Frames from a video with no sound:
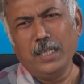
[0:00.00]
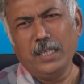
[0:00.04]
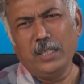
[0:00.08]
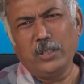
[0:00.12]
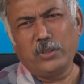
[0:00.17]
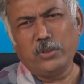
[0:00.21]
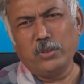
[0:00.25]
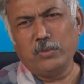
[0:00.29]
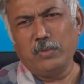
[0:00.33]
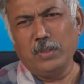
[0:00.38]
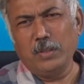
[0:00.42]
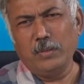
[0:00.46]
it
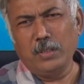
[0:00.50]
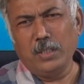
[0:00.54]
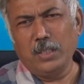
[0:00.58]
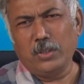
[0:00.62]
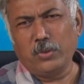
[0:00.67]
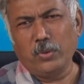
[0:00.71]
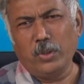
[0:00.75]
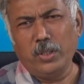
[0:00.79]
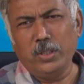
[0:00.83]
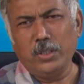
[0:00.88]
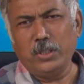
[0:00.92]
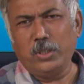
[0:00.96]
should be
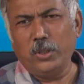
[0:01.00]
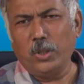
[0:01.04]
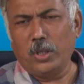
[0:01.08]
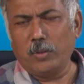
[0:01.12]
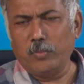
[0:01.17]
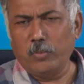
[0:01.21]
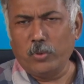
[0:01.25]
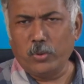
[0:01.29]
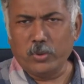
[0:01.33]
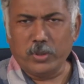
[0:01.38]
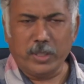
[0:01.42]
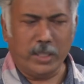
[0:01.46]
20 or
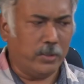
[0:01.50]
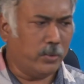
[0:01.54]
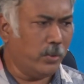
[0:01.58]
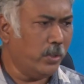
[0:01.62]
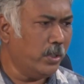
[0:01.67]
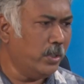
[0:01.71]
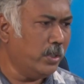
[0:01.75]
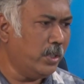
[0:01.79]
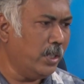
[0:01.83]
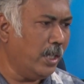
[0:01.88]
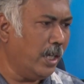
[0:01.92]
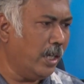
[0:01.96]
more than
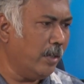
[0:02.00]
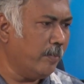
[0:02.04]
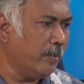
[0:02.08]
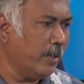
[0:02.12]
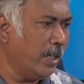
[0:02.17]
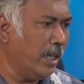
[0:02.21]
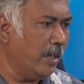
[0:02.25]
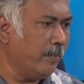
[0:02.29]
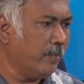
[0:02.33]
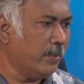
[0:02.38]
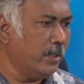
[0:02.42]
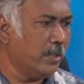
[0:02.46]
20 I have
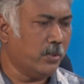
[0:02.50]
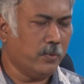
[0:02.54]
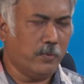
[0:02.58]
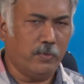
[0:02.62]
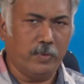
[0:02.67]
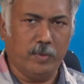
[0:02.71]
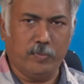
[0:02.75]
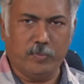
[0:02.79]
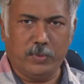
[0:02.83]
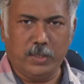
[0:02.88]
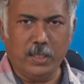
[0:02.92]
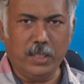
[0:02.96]
kept it
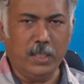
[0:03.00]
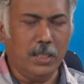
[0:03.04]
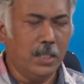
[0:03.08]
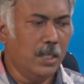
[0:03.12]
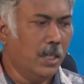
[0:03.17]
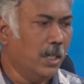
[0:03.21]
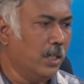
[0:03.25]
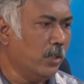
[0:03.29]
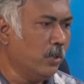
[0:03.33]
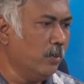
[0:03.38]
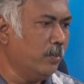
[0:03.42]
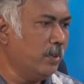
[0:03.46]
50
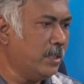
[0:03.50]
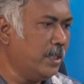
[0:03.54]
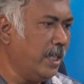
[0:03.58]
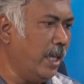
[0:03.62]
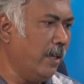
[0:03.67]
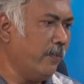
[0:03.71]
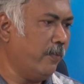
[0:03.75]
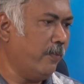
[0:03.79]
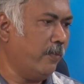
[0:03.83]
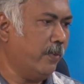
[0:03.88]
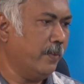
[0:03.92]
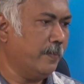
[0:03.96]
to be
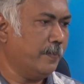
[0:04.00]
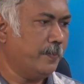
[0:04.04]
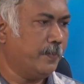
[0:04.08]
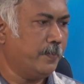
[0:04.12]
safe.